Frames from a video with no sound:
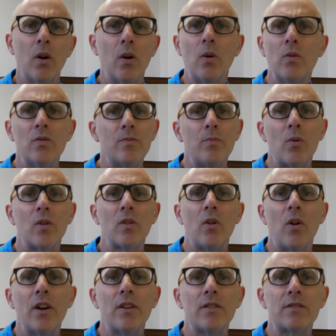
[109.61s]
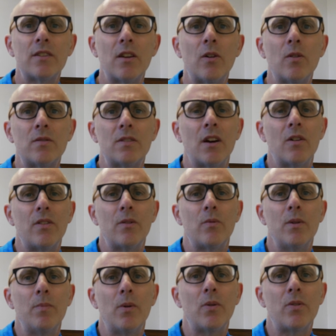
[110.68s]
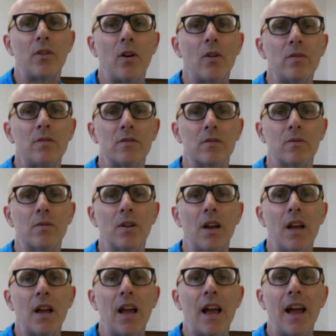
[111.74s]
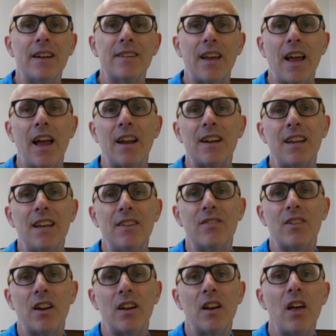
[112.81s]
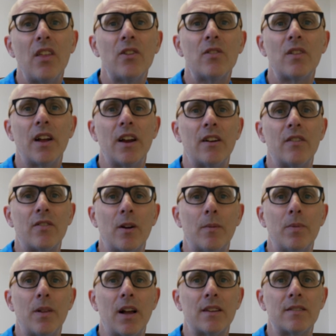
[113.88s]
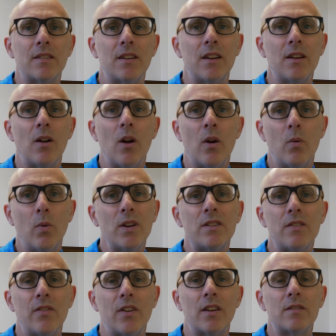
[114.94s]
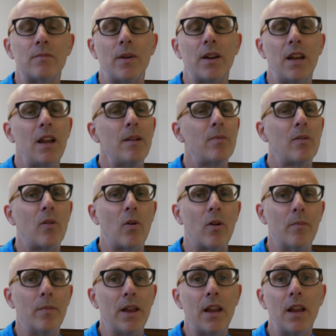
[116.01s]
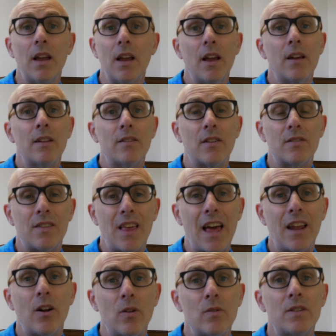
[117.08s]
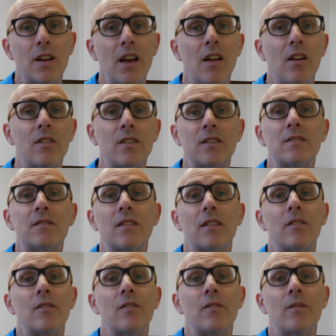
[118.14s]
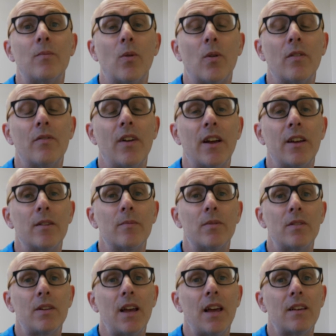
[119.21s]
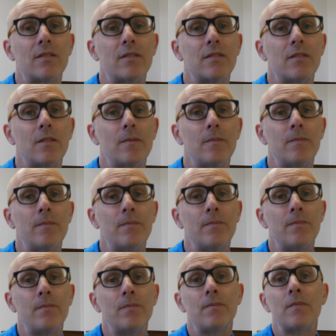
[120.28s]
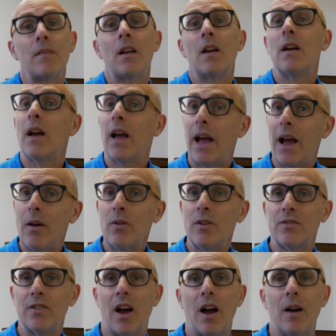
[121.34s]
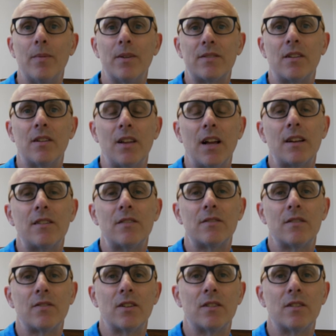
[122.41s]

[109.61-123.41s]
Who's more loyal to the hotel that we both go to? And to add even another layer of complexity, which of us, my neighbor or me, does that hotel consider the more valuable guest? Our job as collectors of